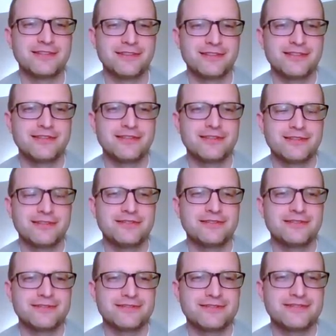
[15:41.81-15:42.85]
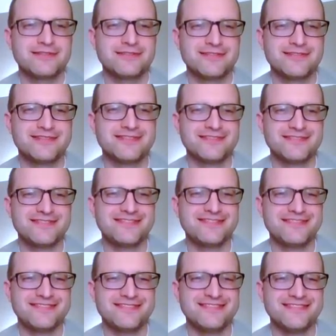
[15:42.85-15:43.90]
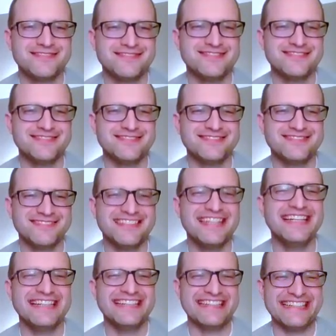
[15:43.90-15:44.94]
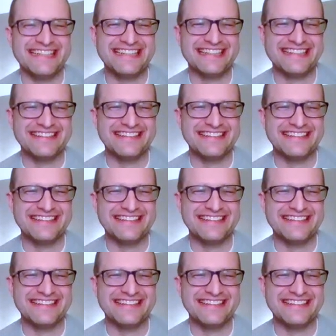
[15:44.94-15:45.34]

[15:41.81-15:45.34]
(not speaking)